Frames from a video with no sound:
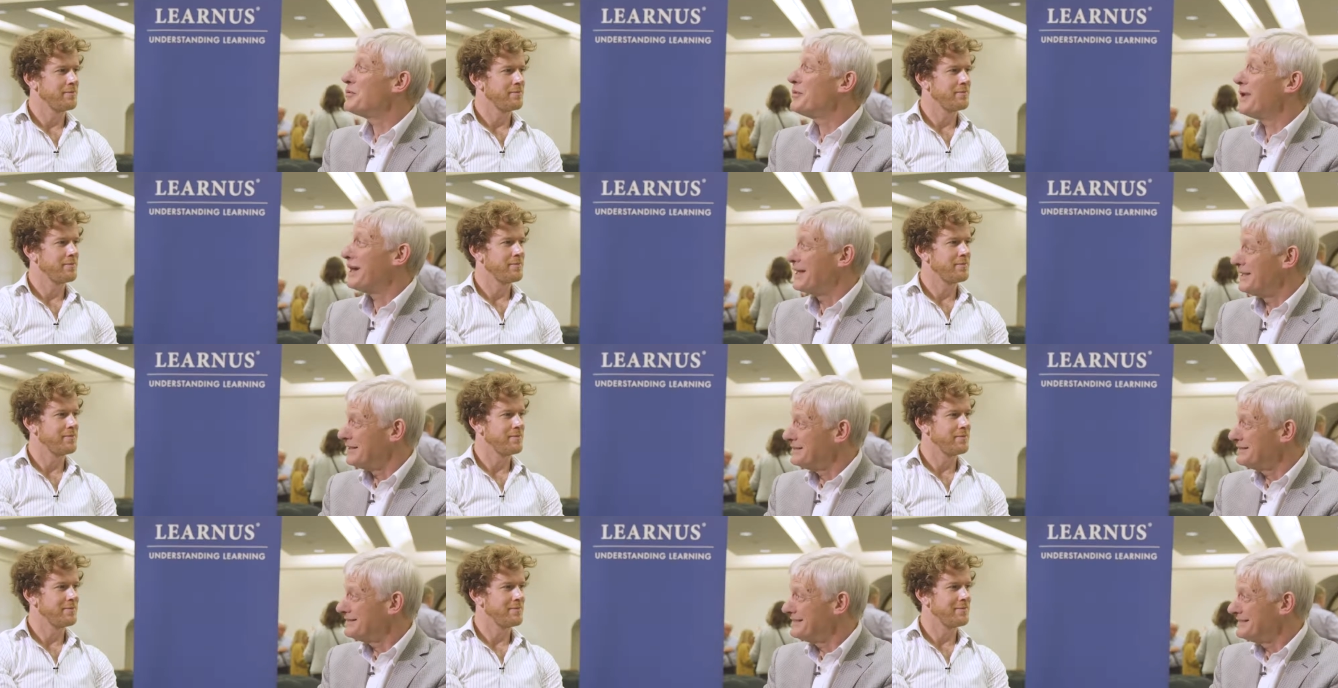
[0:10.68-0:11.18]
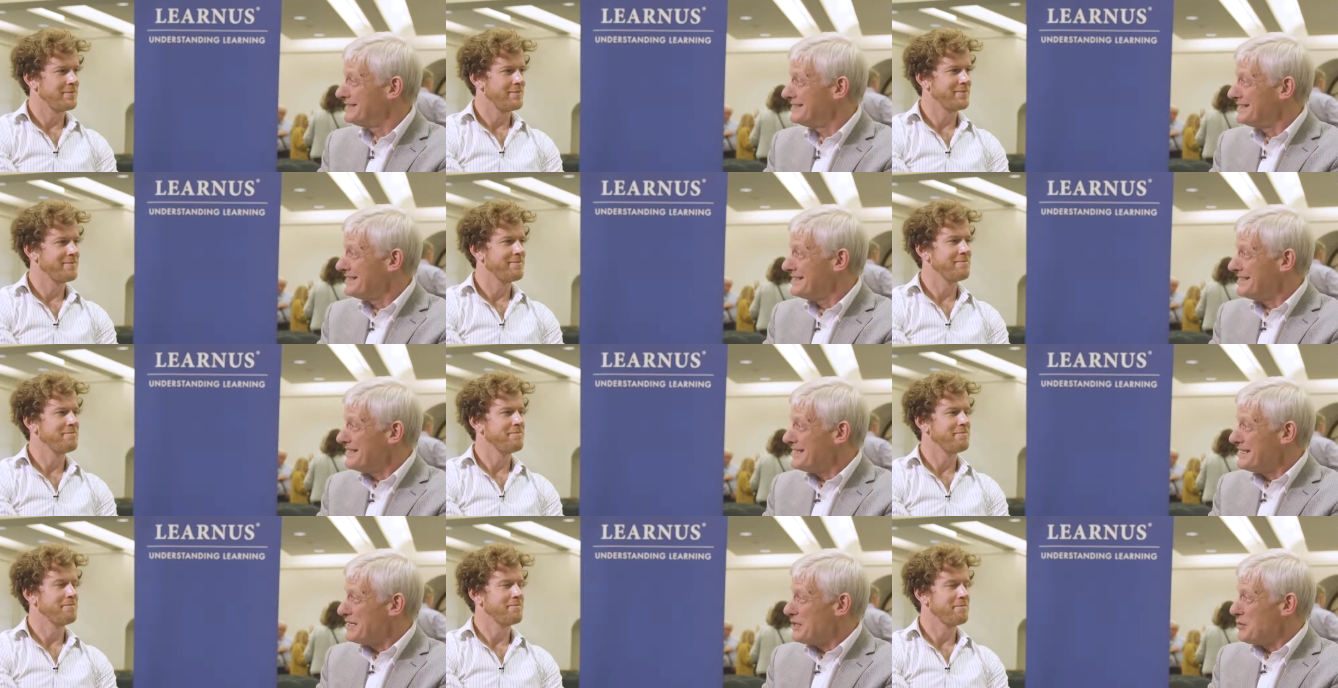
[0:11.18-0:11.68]
Speaker 1: well.
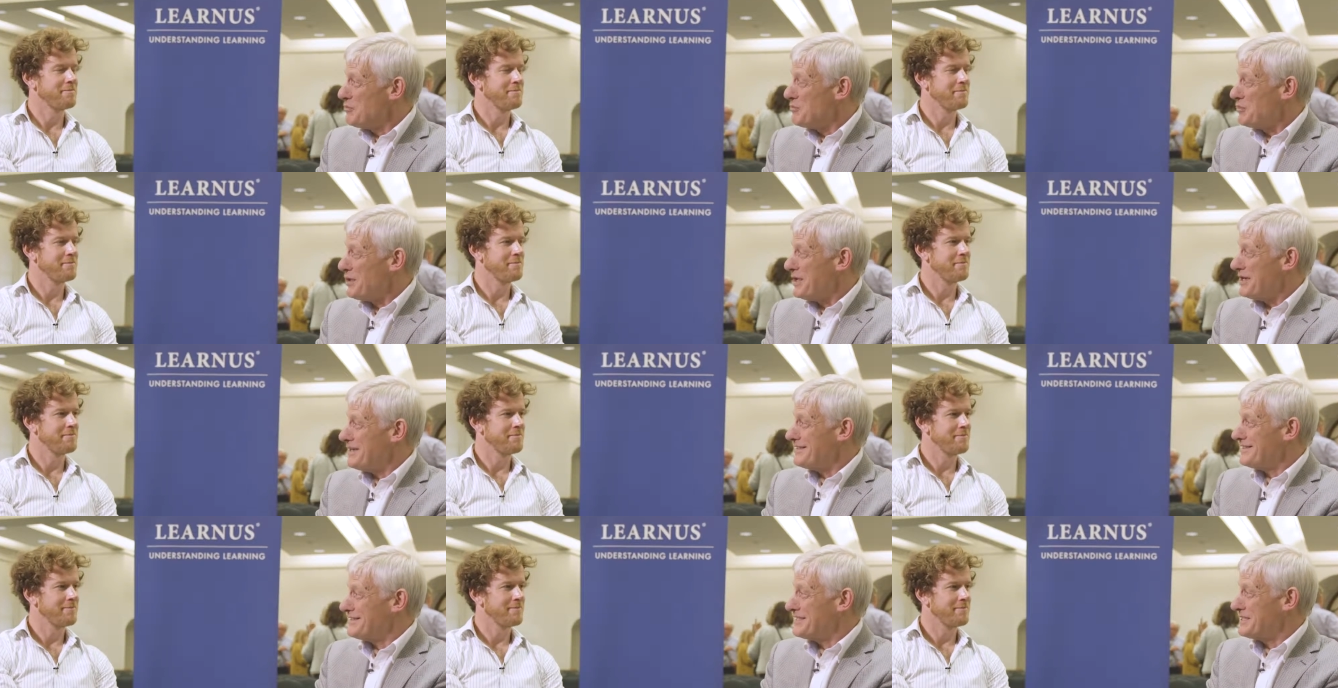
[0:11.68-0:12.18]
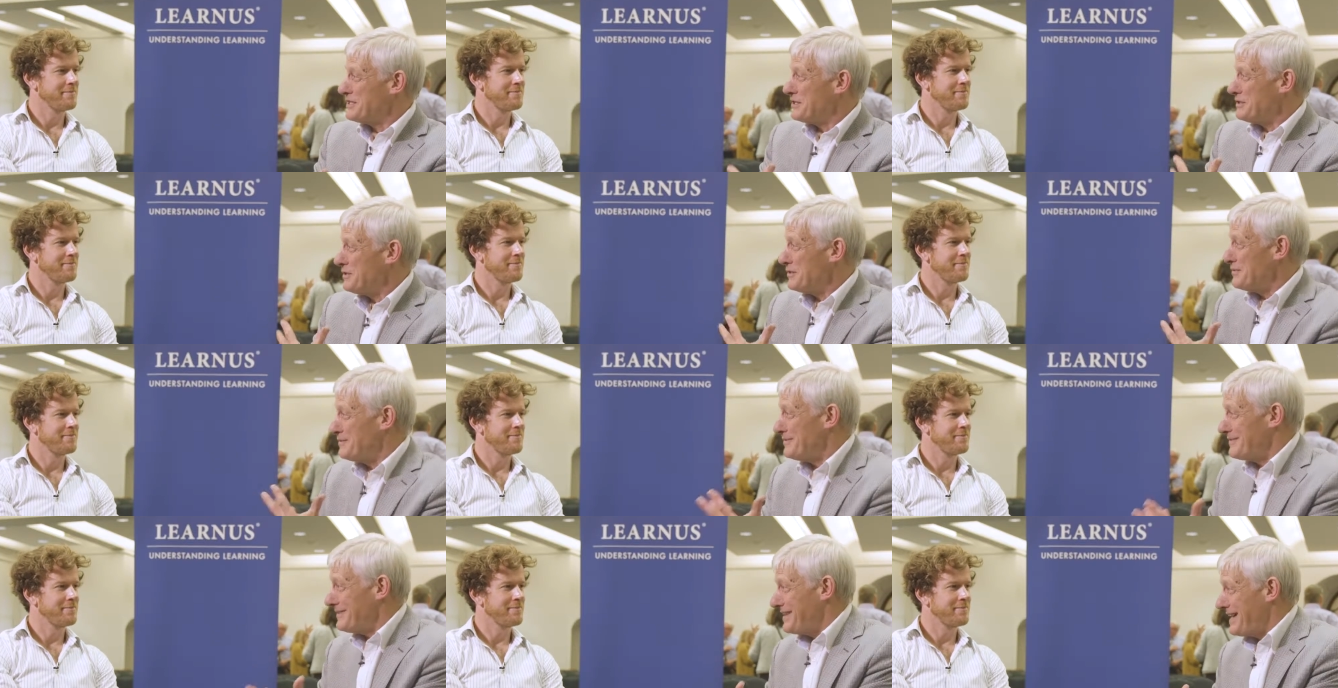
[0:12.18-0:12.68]
But
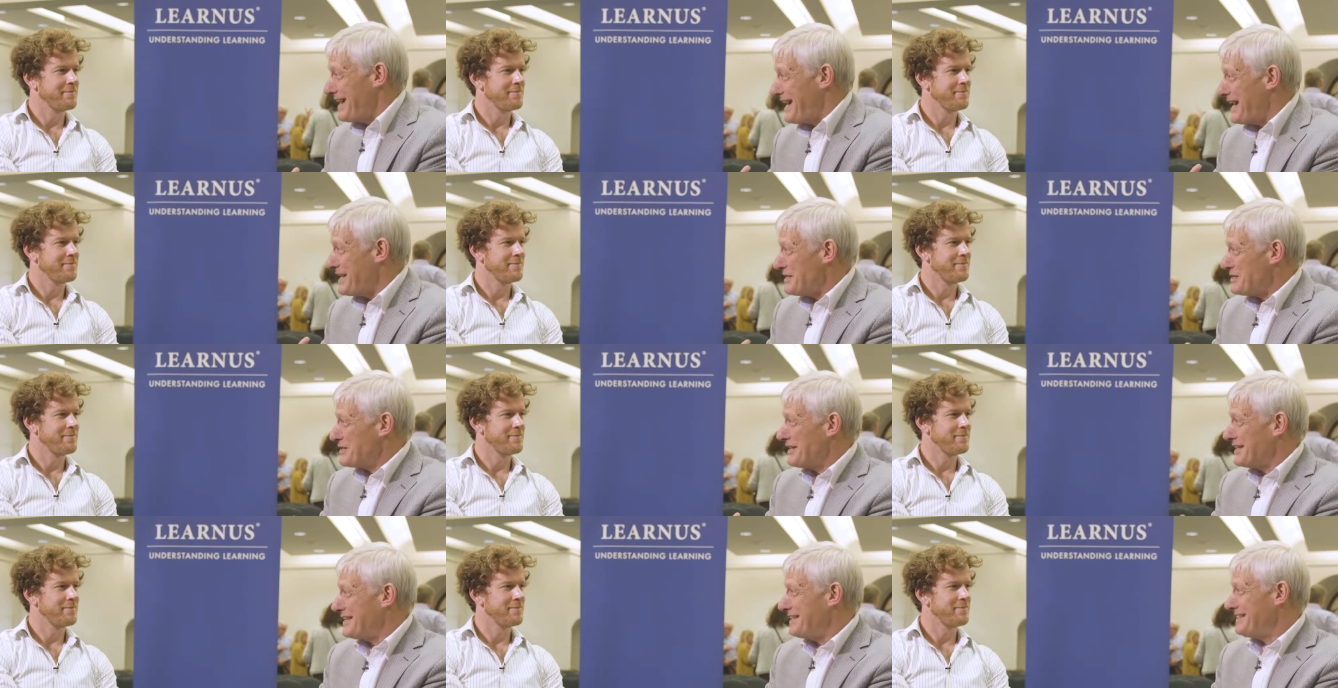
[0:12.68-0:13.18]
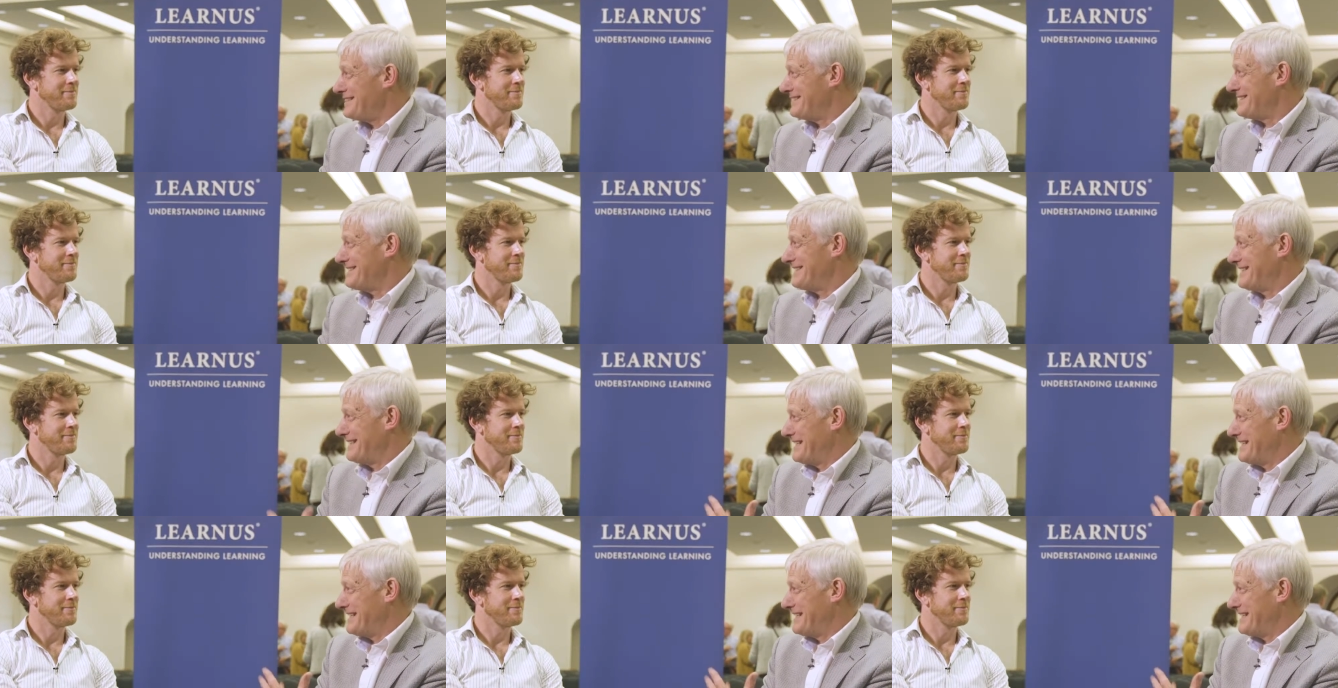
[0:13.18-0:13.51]
to actually